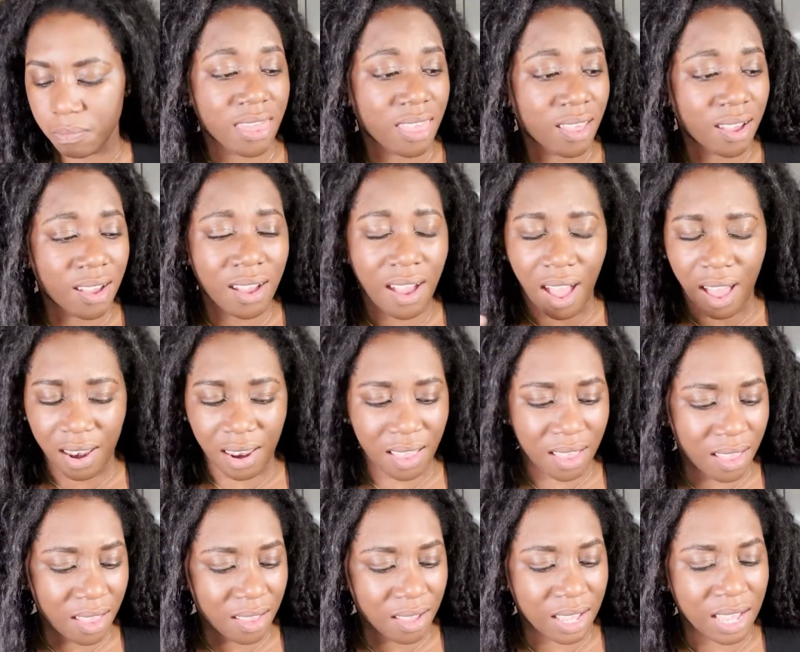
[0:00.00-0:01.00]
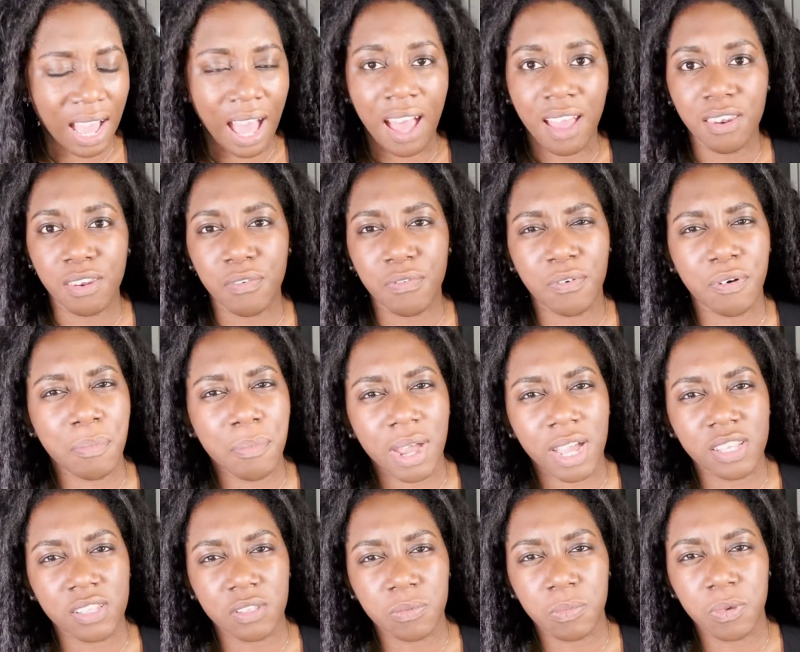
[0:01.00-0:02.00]
The color kind of
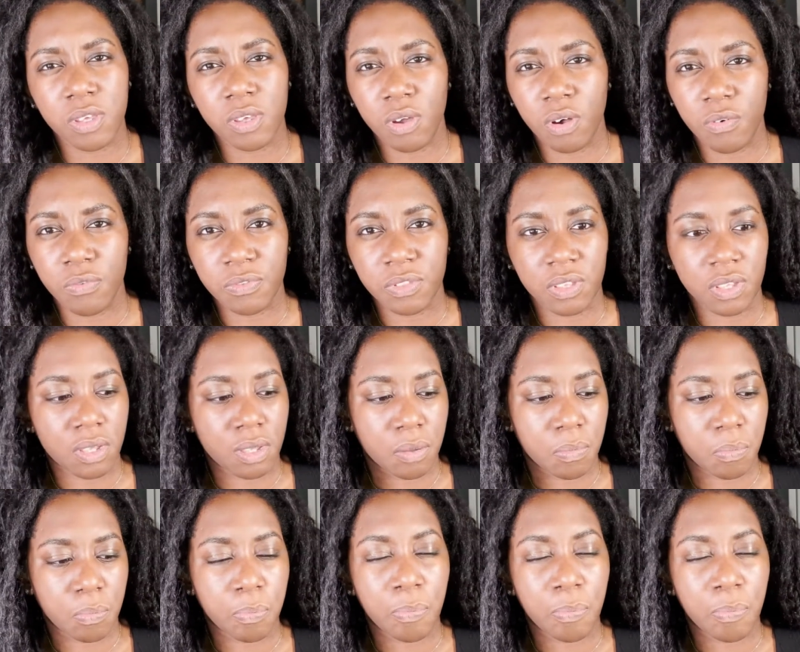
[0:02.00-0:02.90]
reminds me of the